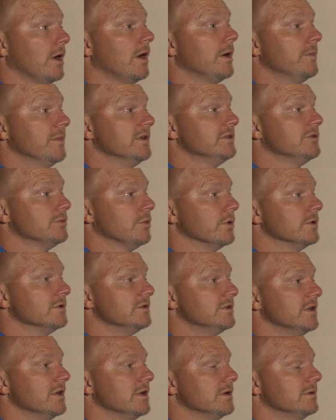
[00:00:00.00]
I miss
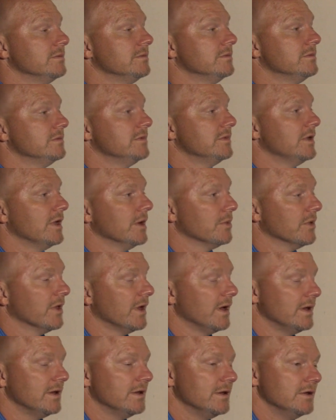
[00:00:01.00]
sports. Yeah,
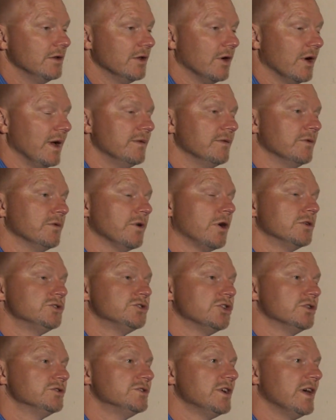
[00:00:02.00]
playing. You know, and our
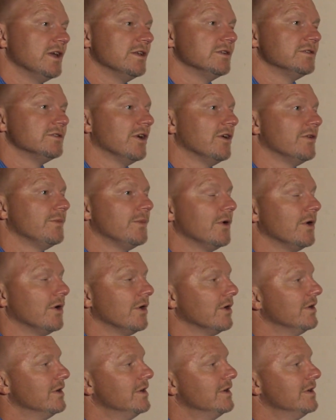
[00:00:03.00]
church had a
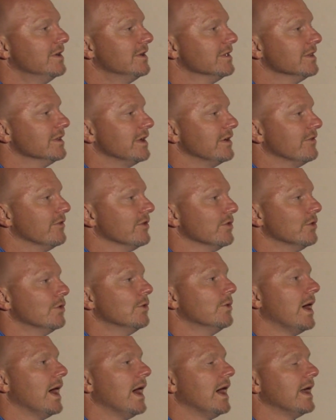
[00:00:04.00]
softball league for a
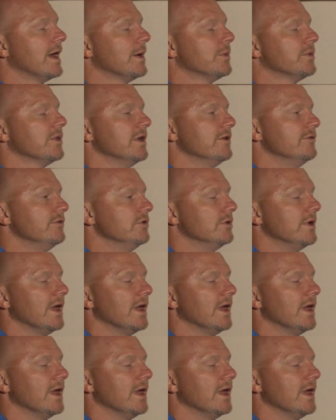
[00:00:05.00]
little while, and I played a few